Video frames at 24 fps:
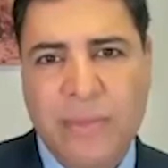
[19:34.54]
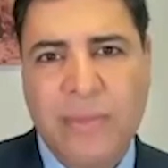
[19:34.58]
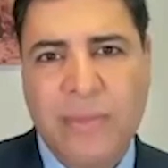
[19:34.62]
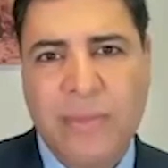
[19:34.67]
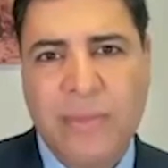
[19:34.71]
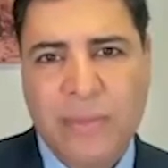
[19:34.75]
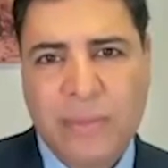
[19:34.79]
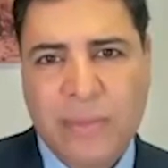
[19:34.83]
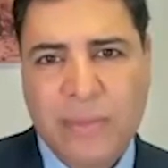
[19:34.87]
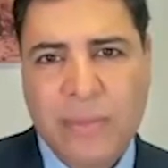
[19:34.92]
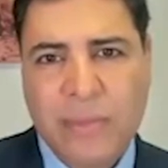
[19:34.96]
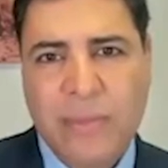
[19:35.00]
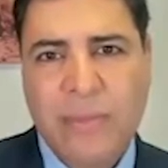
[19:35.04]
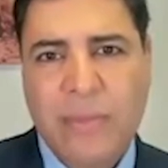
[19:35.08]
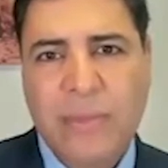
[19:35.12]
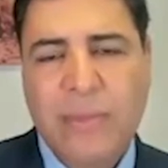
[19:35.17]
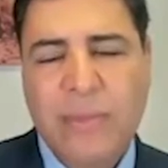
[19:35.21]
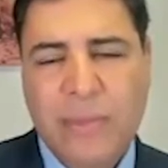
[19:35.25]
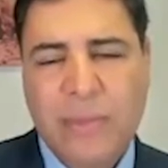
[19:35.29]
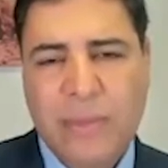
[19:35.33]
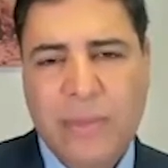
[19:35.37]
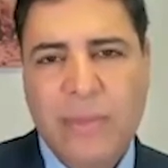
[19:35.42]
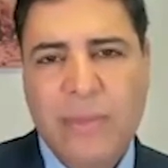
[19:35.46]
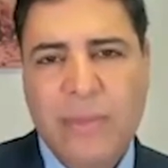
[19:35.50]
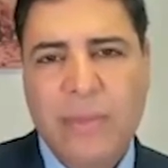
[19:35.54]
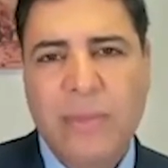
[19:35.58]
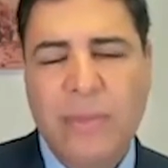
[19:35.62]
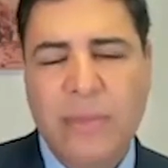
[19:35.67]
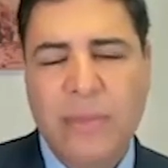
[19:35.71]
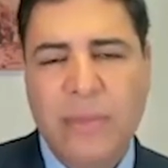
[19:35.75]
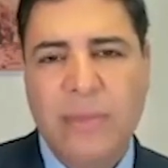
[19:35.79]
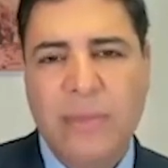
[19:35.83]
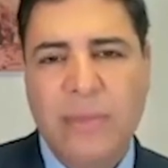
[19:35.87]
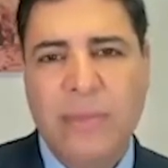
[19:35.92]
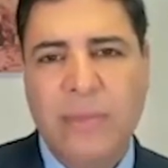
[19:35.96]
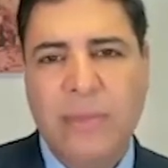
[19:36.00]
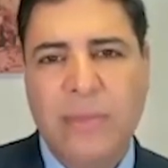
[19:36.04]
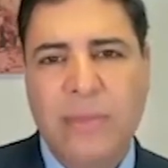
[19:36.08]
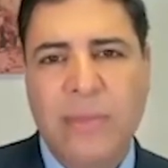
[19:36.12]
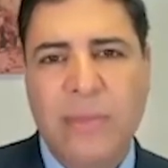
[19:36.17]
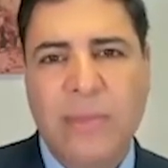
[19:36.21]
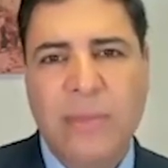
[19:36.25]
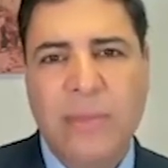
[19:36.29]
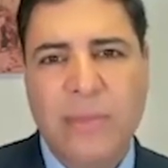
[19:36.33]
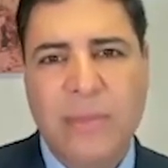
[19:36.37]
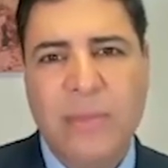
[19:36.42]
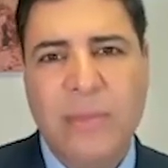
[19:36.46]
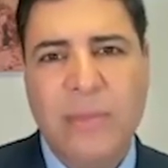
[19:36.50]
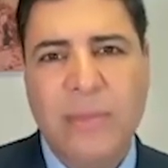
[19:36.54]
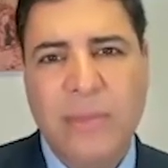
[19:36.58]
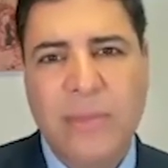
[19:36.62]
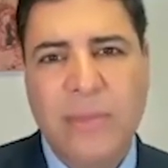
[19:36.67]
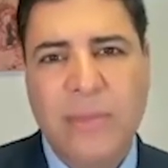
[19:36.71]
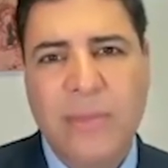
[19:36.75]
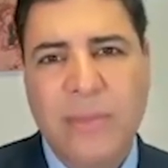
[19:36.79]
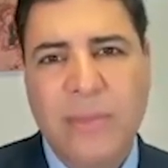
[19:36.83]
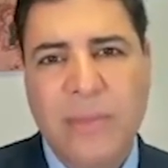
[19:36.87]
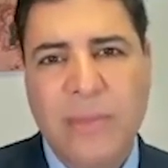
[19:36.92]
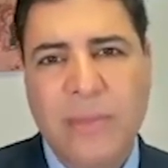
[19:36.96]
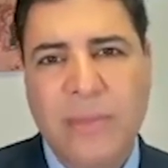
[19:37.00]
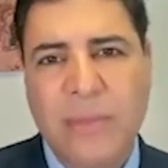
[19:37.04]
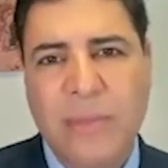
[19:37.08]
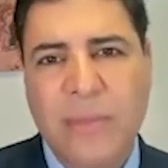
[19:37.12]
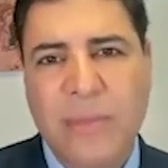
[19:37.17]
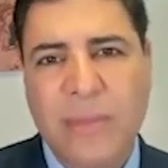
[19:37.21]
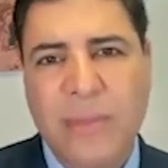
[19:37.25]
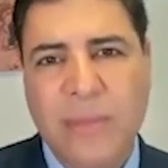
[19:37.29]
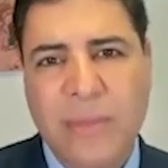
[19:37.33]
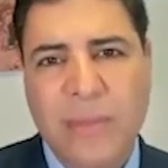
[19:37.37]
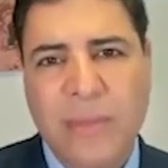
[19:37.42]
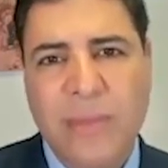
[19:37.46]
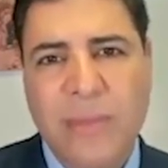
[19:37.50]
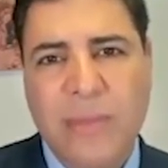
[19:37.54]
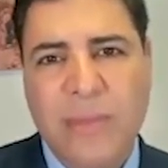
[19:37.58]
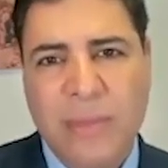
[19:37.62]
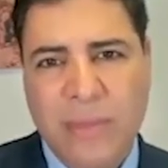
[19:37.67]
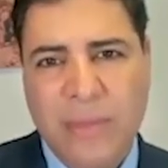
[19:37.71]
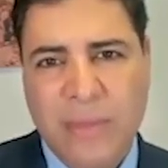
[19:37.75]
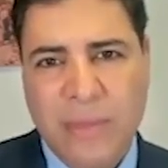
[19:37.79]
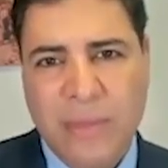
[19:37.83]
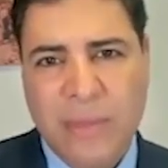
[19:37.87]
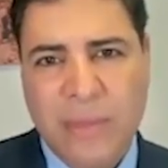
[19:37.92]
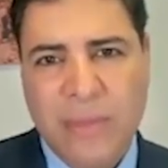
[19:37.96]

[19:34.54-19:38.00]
(silent)